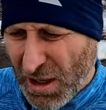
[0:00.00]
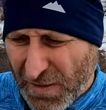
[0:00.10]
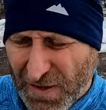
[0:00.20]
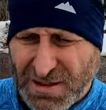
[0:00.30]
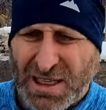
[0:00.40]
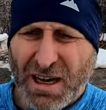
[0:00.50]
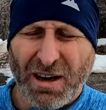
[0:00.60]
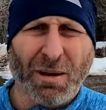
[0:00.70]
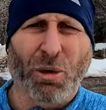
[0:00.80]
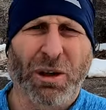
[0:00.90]
and then on
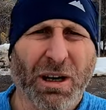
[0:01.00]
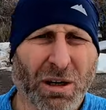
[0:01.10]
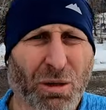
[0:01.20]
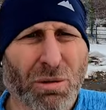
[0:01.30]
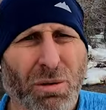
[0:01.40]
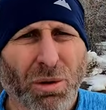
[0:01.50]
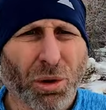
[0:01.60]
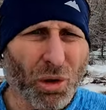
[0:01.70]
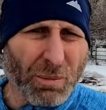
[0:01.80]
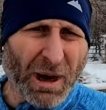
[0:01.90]
Saturday I'm only going to do
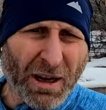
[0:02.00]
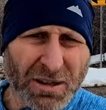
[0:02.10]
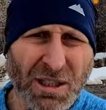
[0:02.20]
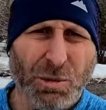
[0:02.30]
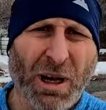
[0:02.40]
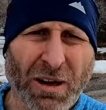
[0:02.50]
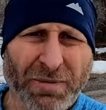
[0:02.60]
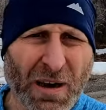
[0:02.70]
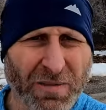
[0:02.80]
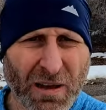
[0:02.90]
3 miles because we've got
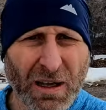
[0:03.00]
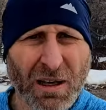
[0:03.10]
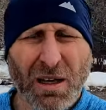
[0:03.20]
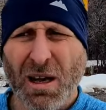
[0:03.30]
a 5K,